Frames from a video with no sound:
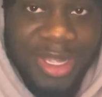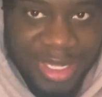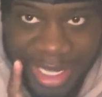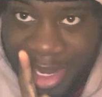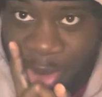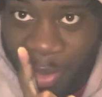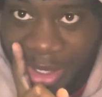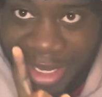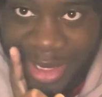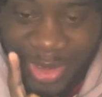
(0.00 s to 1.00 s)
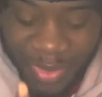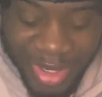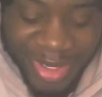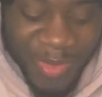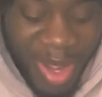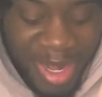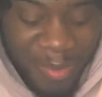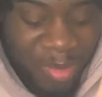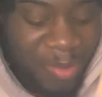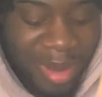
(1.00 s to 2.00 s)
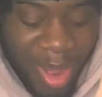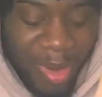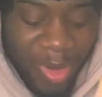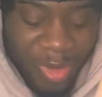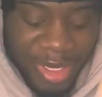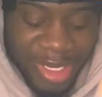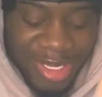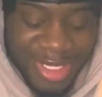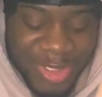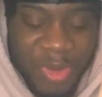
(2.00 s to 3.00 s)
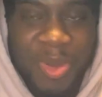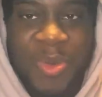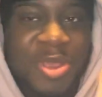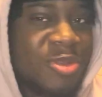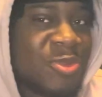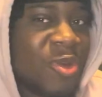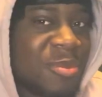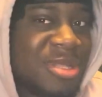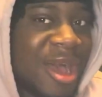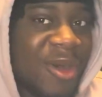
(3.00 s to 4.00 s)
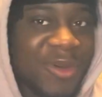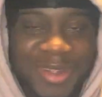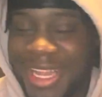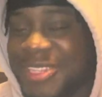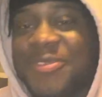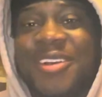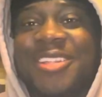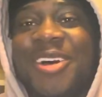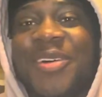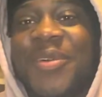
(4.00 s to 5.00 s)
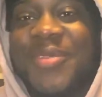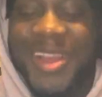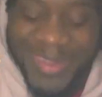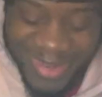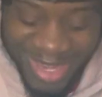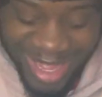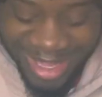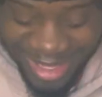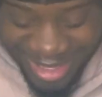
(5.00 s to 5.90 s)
they know what they're doing. Why they put Bow Wow on there? Talk about when he was rubbed out. That's fucked up. I'm not gonna lie.